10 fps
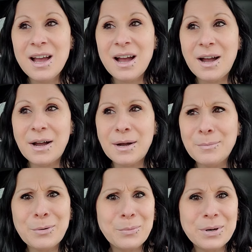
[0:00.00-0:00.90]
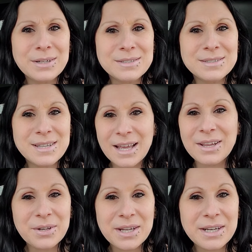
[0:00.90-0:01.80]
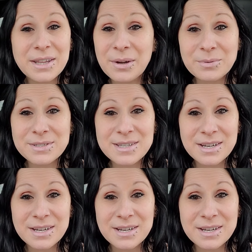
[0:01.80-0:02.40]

um, was the Hello Kitty that was